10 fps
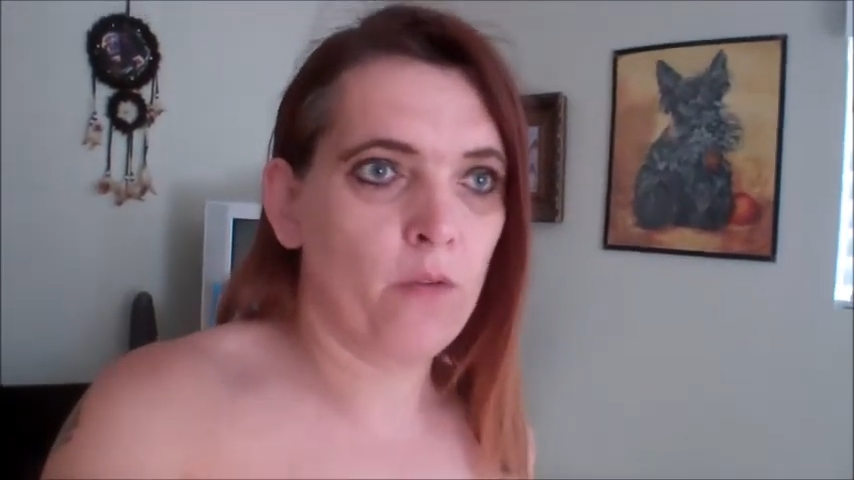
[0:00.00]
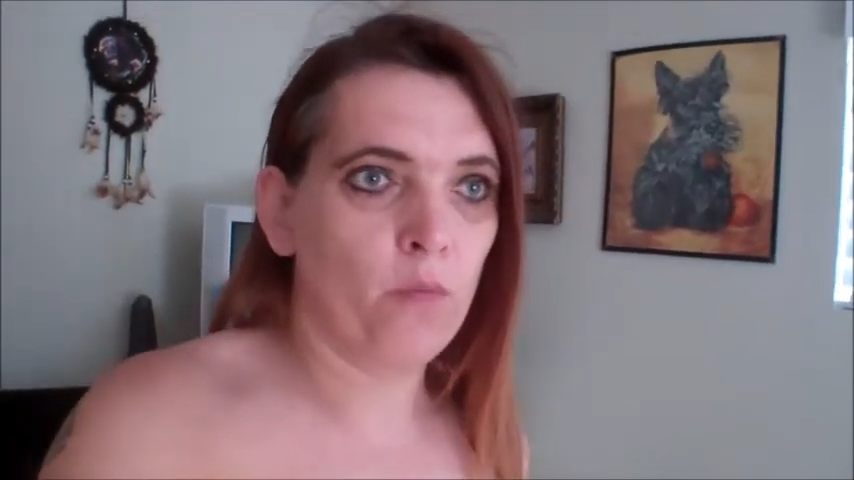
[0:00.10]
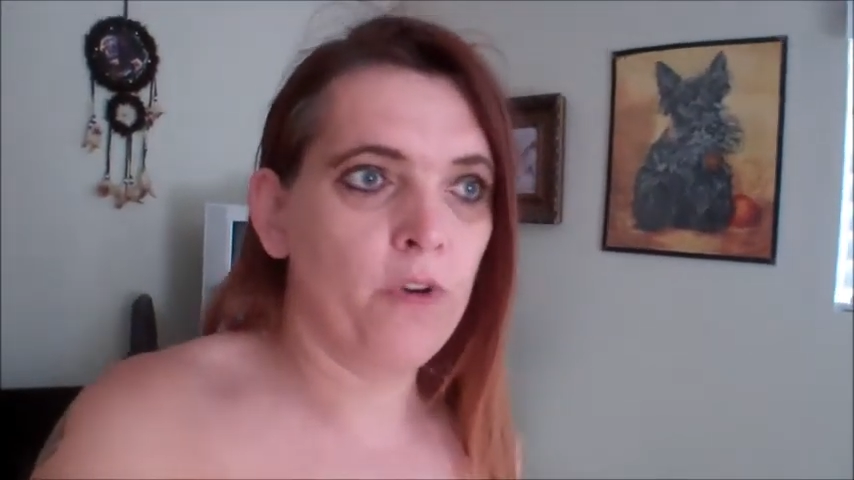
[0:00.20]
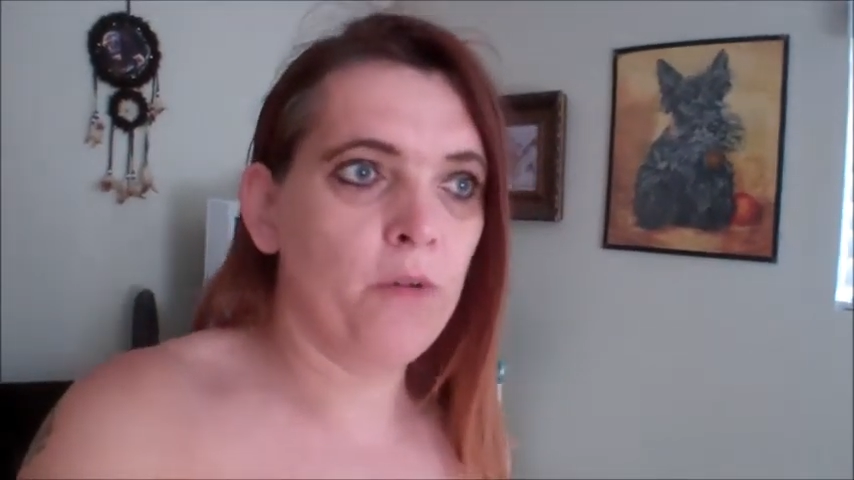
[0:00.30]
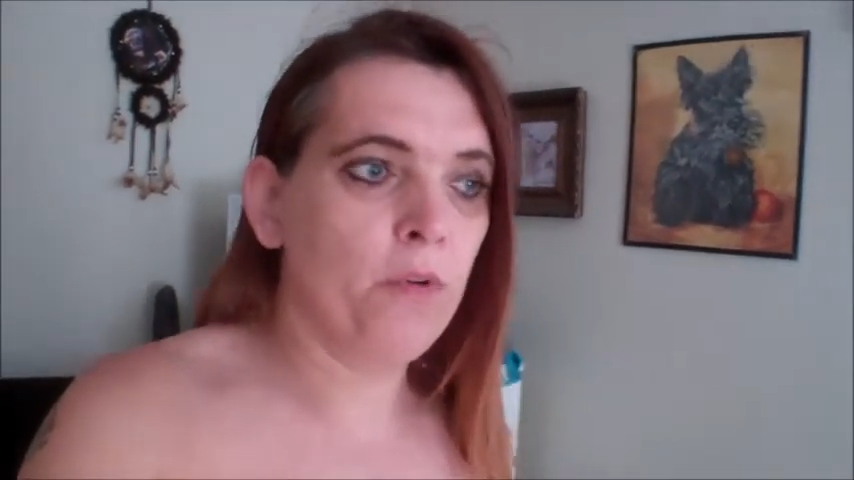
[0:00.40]

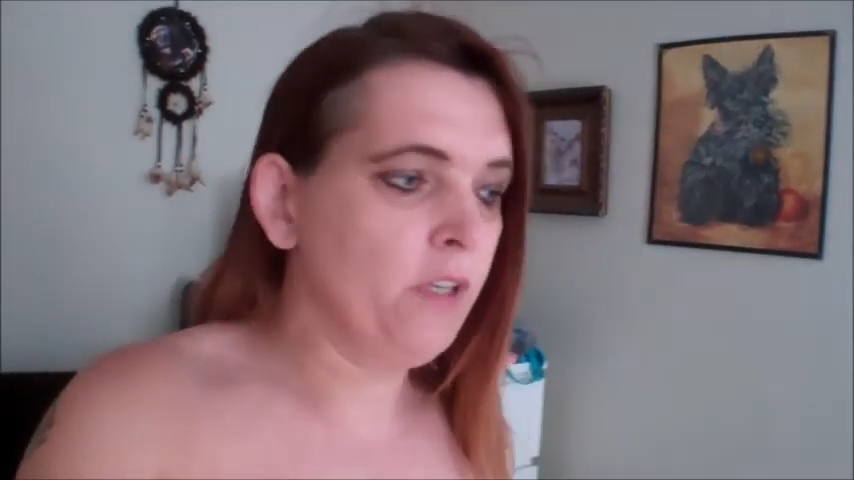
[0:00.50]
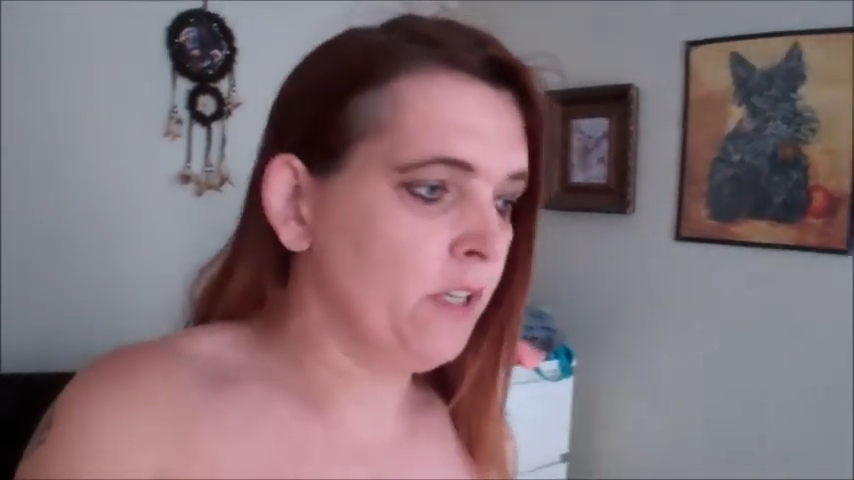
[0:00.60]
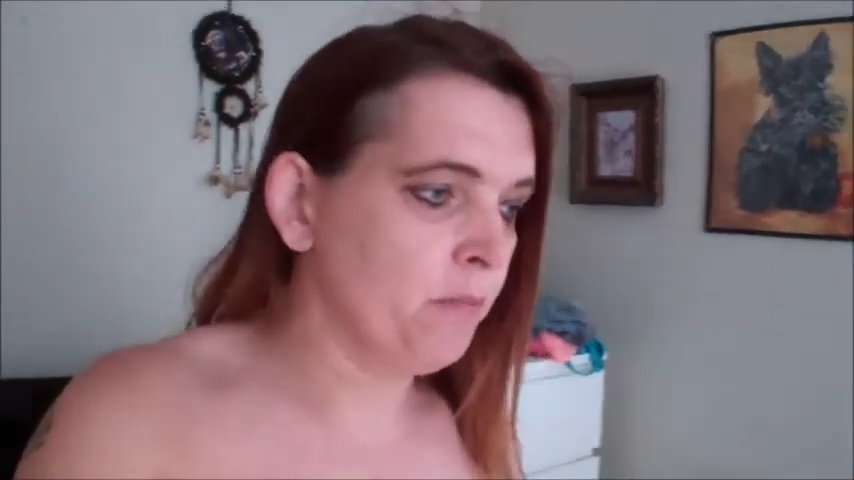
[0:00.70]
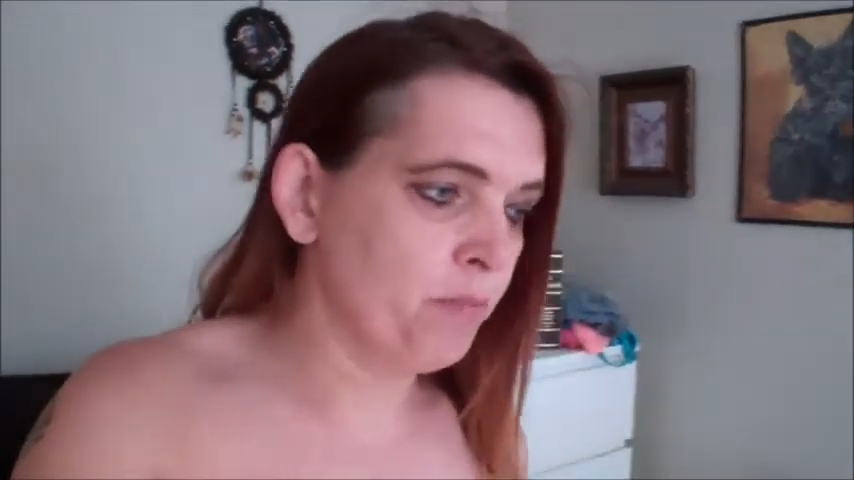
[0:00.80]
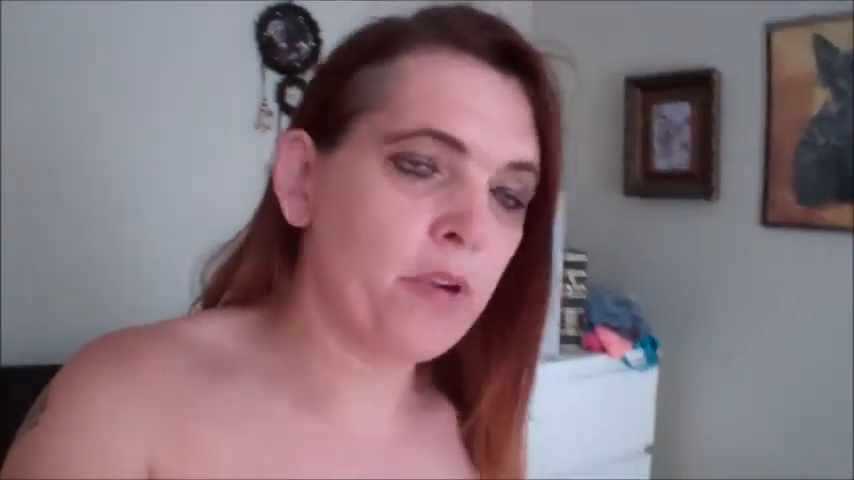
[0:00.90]
we
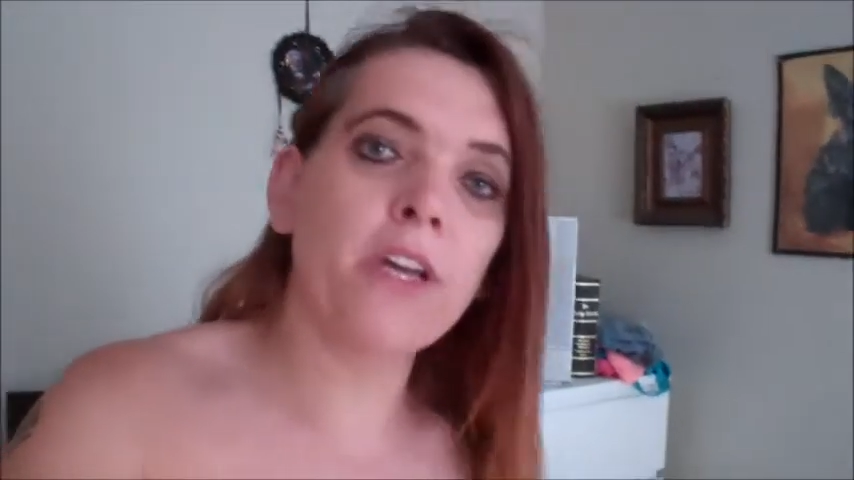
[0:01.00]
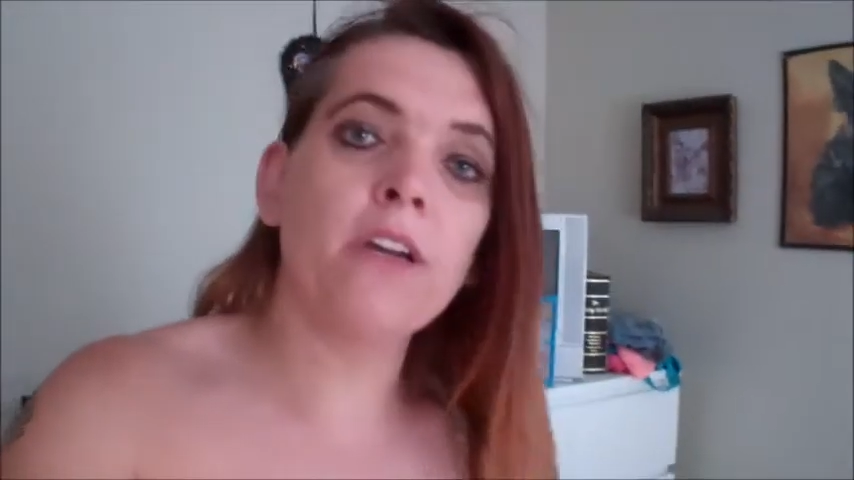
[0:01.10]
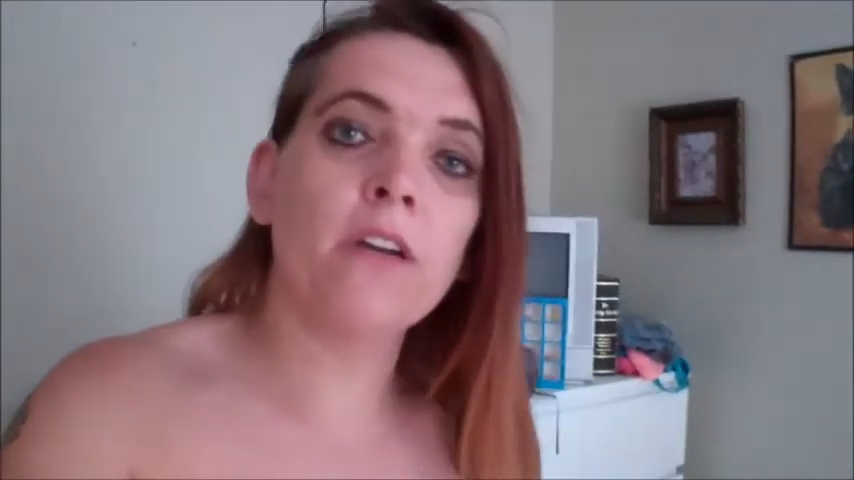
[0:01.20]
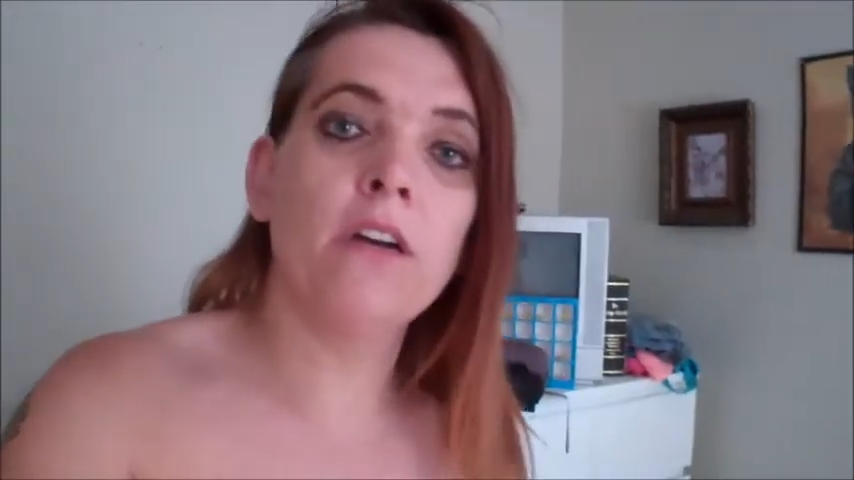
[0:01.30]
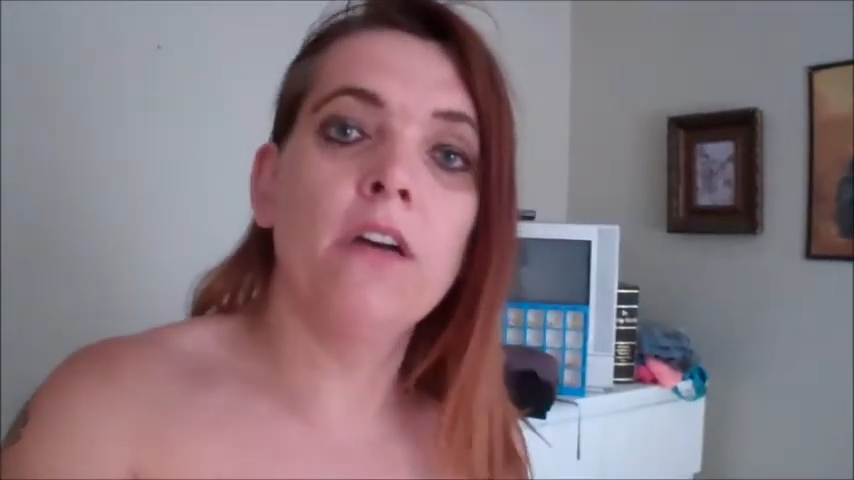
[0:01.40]
will
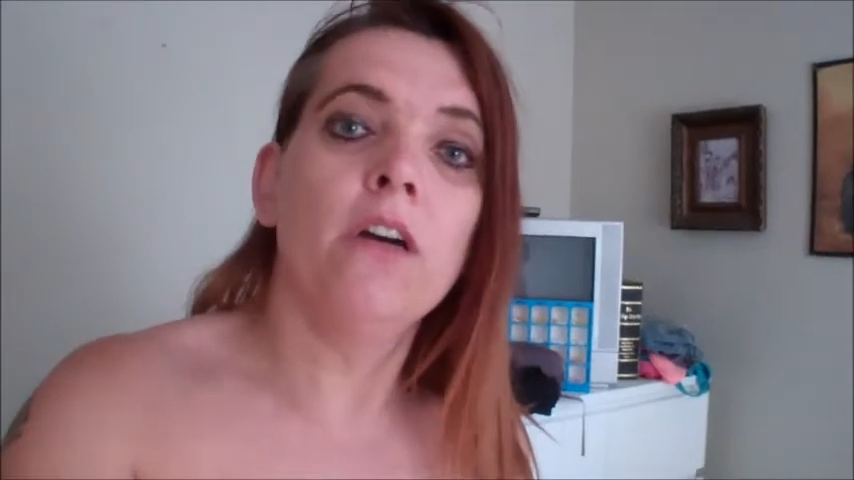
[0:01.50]
bring